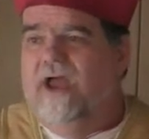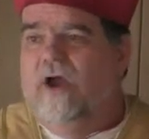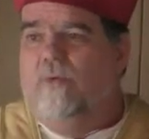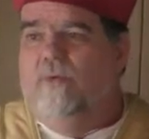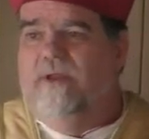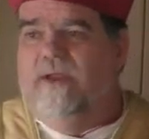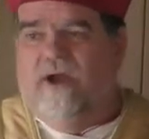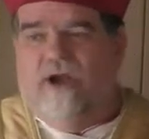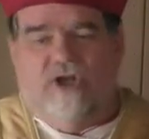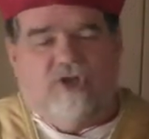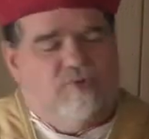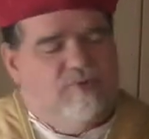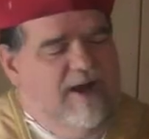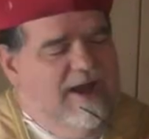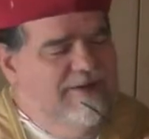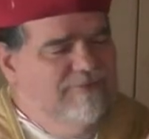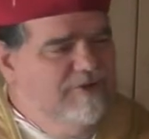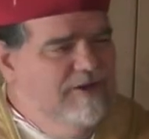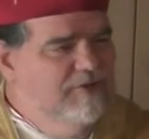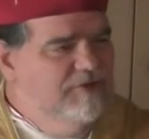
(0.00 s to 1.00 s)
We are
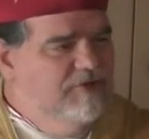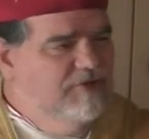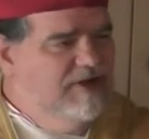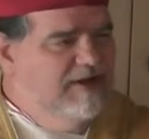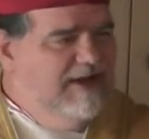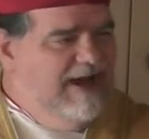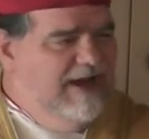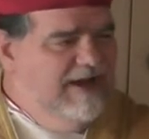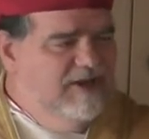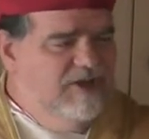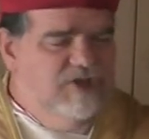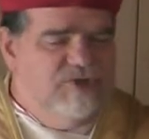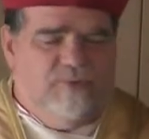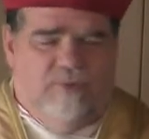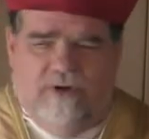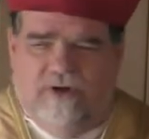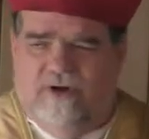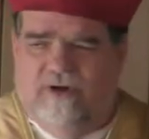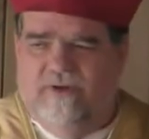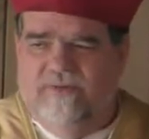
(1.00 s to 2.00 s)
traveling through the night of this
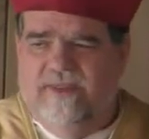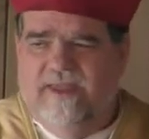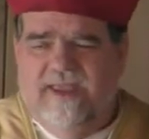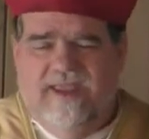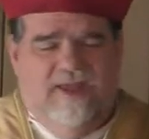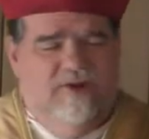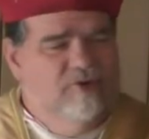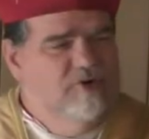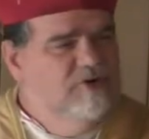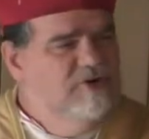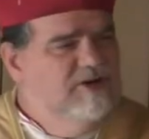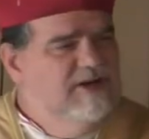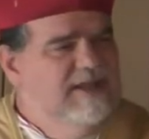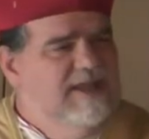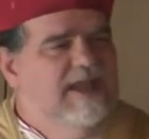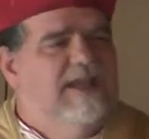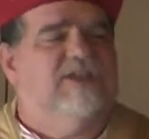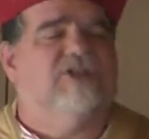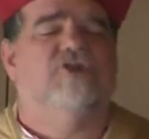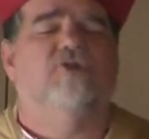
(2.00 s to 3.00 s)
world in order to
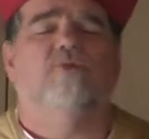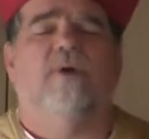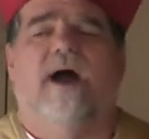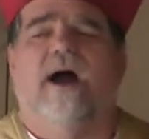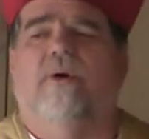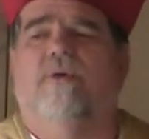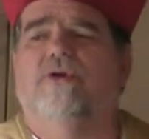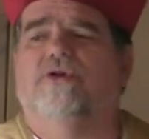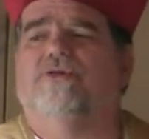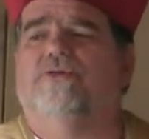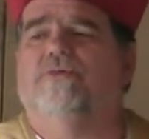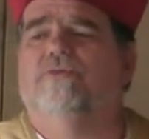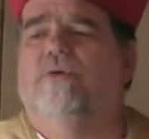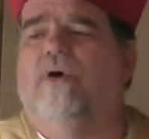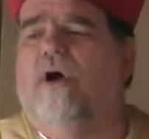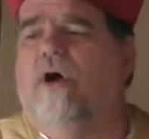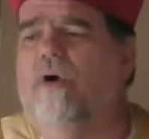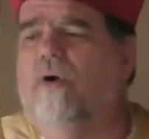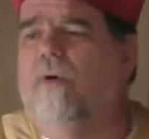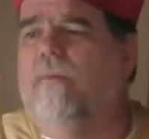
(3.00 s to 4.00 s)
get to our true
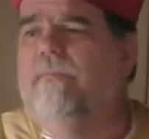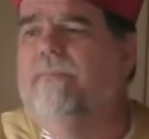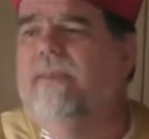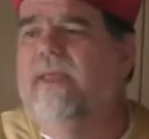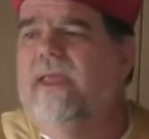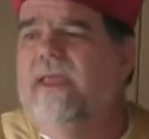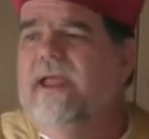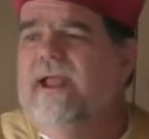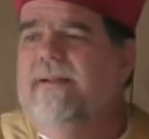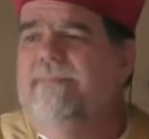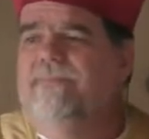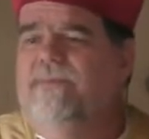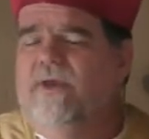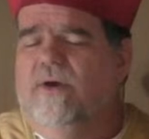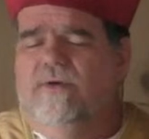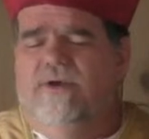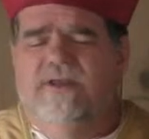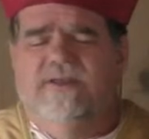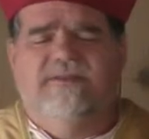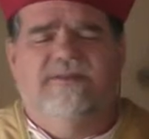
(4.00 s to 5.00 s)
home. And
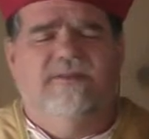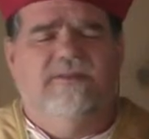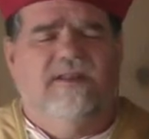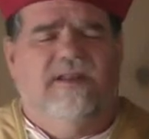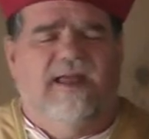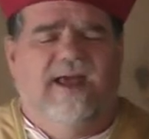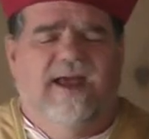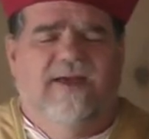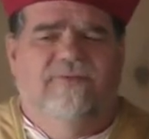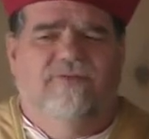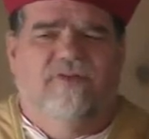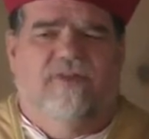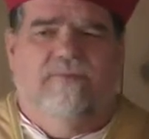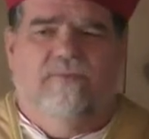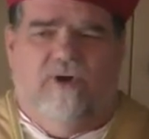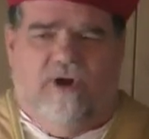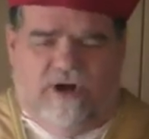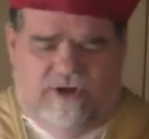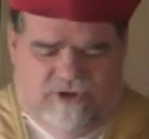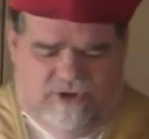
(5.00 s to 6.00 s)
notice in the lives of the
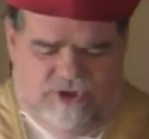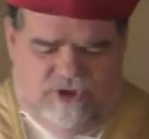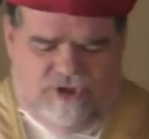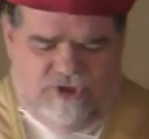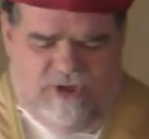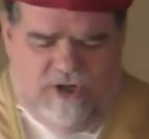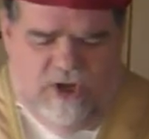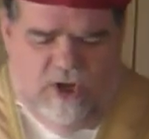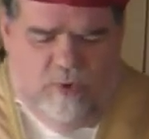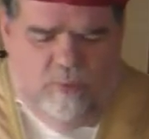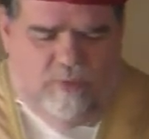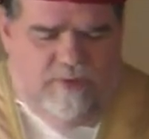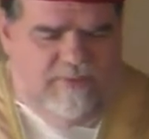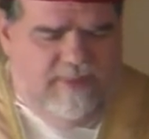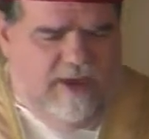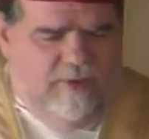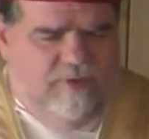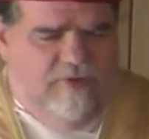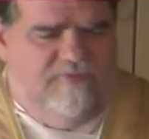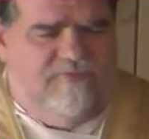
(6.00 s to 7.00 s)
martyrs, when
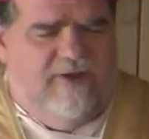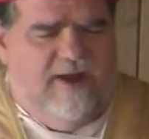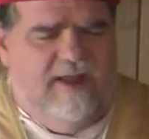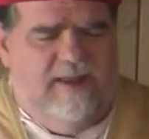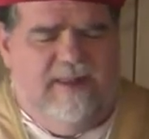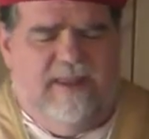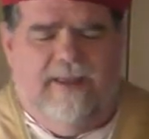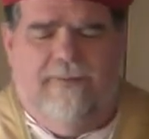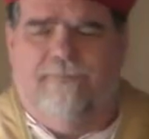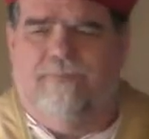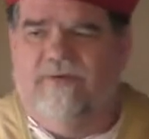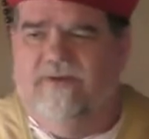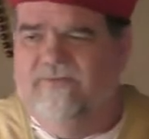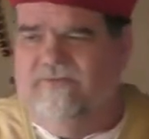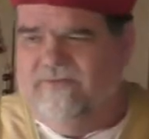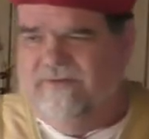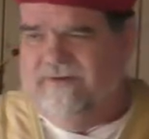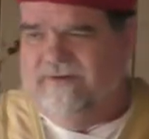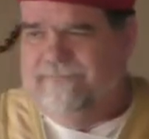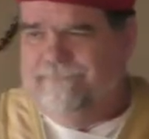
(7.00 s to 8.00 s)
they were finally
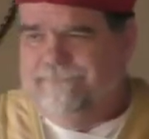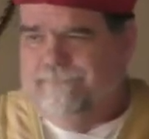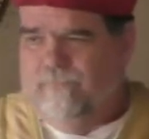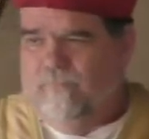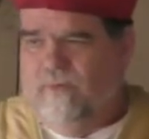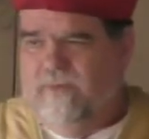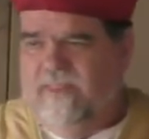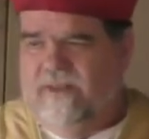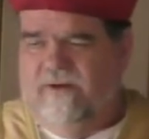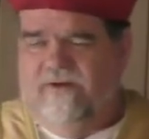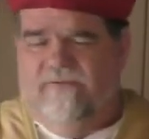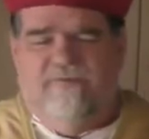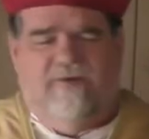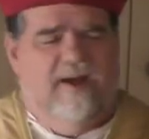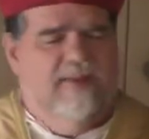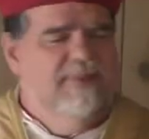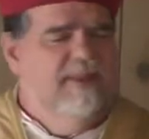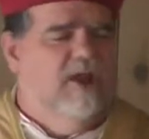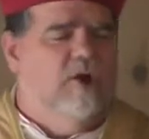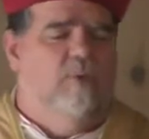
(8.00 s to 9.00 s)
imprisoned, when they were
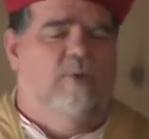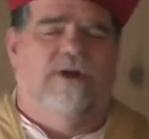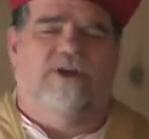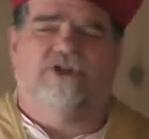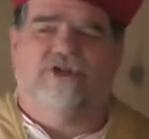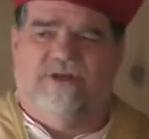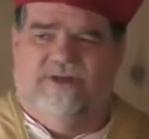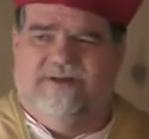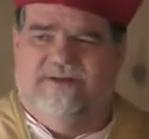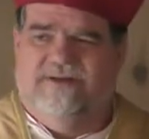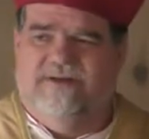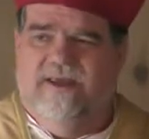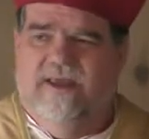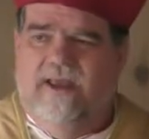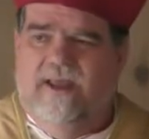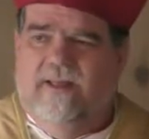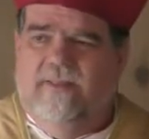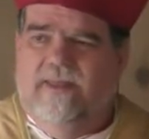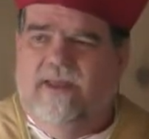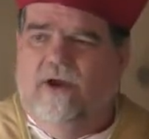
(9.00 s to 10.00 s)
finally questioned,
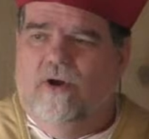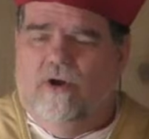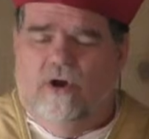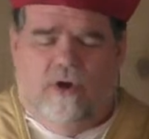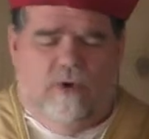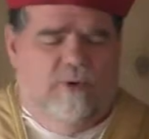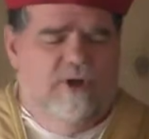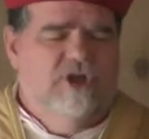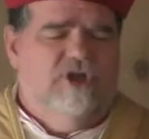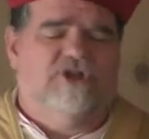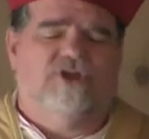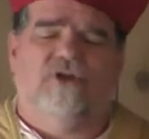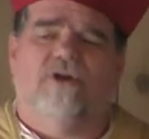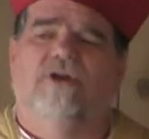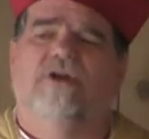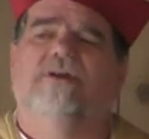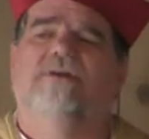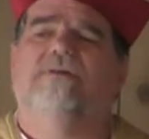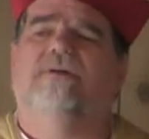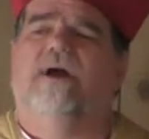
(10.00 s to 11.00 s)
they always
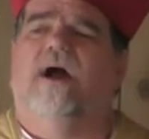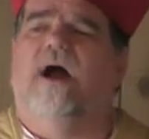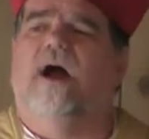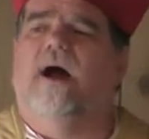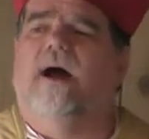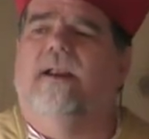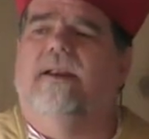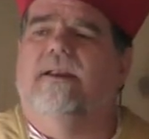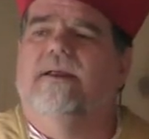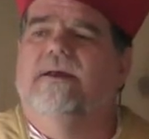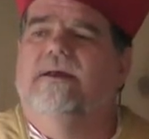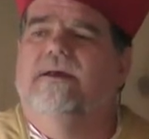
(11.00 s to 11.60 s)
turned to God.